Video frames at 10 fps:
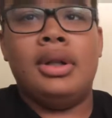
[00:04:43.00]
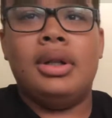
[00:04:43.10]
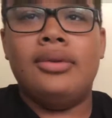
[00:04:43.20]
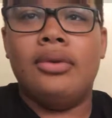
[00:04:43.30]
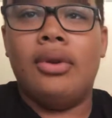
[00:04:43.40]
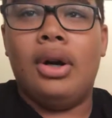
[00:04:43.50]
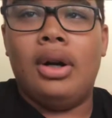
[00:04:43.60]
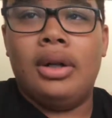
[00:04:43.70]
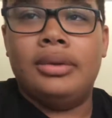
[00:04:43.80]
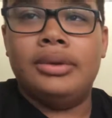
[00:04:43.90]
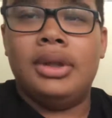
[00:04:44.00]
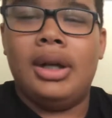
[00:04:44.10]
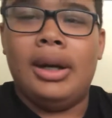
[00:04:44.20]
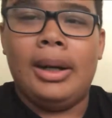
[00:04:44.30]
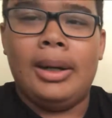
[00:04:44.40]
overall,
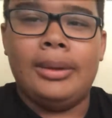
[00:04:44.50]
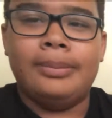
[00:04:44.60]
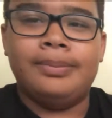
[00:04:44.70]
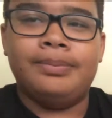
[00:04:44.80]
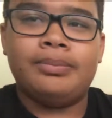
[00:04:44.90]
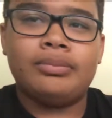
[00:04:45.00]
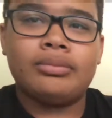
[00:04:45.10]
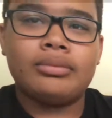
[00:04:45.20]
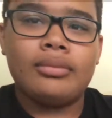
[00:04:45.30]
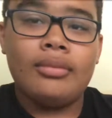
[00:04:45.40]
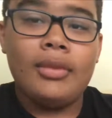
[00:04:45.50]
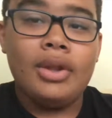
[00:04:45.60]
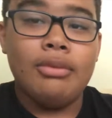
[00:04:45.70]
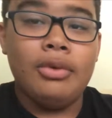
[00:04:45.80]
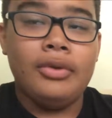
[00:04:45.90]

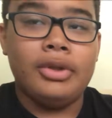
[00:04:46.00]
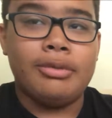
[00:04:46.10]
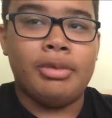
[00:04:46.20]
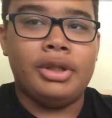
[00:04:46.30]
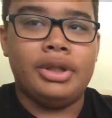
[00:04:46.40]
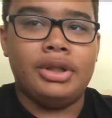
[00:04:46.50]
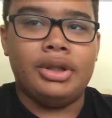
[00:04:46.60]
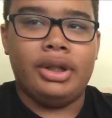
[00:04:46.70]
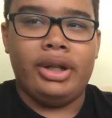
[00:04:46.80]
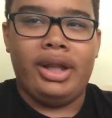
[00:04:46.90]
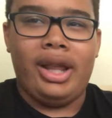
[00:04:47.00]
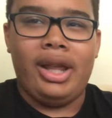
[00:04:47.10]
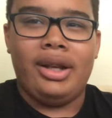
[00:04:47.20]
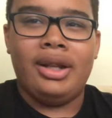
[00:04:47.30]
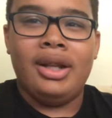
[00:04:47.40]
the movie was pretty good.
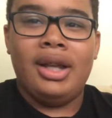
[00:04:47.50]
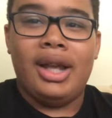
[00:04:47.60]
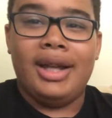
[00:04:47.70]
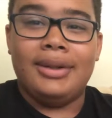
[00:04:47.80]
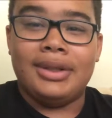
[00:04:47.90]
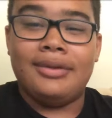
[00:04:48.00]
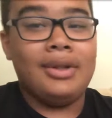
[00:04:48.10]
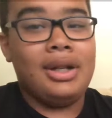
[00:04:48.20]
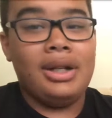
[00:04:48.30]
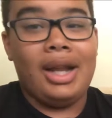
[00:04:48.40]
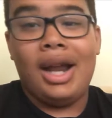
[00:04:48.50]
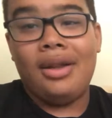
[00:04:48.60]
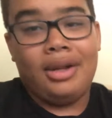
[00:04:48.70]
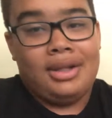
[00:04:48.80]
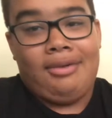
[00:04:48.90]
And yeah, it was fun. It
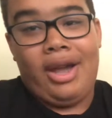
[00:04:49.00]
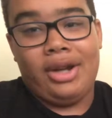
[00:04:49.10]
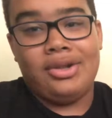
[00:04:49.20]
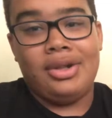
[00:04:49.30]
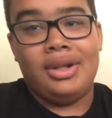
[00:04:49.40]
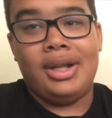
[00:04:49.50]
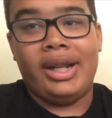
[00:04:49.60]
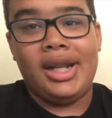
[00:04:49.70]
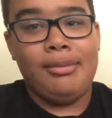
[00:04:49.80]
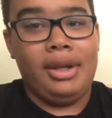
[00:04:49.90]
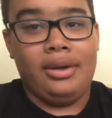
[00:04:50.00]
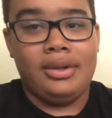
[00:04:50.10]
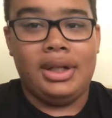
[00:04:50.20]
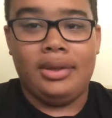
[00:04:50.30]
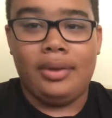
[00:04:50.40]
had lots of action. It kept me
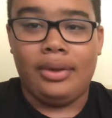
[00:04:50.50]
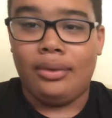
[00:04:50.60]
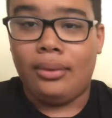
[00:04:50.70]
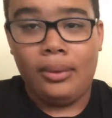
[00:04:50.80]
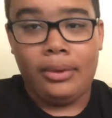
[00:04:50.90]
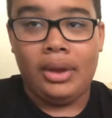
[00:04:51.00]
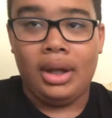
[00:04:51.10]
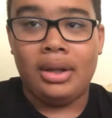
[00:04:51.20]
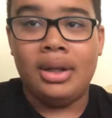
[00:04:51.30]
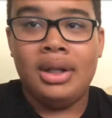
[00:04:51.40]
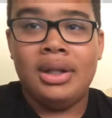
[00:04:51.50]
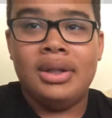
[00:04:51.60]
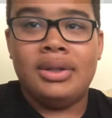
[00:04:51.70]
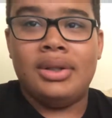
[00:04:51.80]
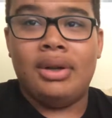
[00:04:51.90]
entertained throughout the whole thing.
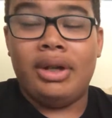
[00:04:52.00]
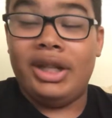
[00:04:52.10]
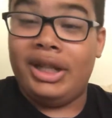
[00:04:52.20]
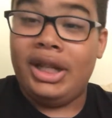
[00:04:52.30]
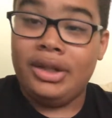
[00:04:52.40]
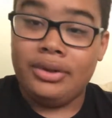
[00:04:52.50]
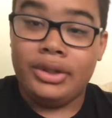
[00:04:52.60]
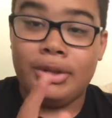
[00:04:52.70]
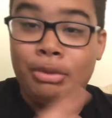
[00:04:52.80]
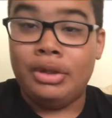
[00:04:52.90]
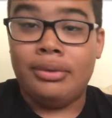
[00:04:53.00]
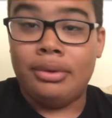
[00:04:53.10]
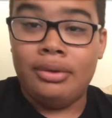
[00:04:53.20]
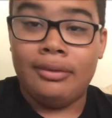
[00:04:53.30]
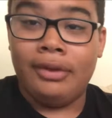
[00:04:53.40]
So, and it introduced me
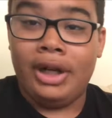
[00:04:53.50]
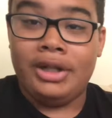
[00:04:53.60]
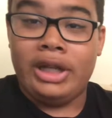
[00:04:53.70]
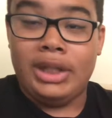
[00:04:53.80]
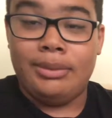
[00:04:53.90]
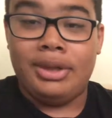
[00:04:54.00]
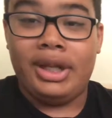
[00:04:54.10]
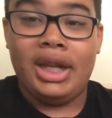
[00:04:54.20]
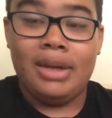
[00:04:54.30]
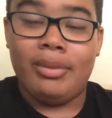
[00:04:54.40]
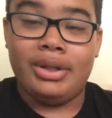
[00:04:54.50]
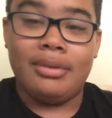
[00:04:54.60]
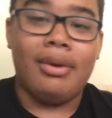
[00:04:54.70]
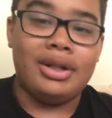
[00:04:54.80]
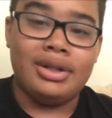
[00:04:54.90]
to a new franchise, which I can't wait
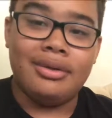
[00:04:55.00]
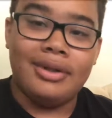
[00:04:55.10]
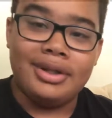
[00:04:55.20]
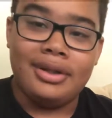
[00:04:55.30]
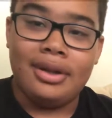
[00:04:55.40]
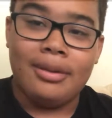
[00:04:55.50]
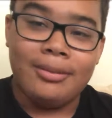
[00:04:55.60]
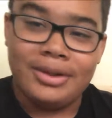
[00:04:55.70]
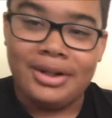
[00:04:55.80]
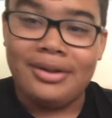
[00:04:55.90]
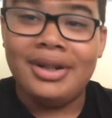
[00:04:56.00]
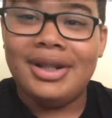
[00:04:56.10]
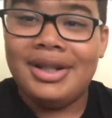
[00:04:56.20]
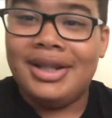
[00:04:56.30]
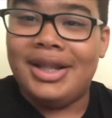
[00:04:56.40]
to watch the rest of them. So
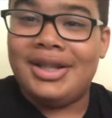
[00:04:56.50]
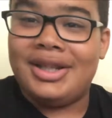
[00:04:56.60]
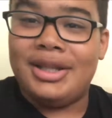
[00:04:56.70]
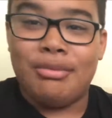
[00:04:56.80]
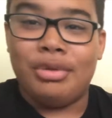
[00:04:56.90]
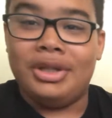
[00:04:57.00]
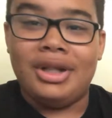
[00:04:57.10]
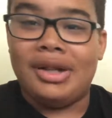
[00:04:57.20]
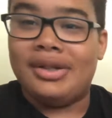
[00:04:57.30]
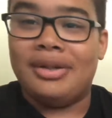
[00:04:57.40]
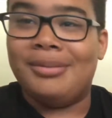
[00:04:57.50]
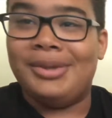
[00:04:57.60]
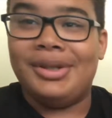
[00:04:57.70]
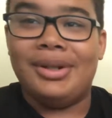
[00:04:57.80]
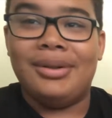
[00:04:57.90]
it just seemed pretty awesome.
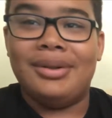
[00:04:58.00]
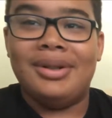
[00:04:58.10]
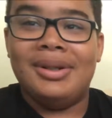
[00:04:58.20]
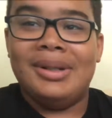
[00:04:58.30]
So,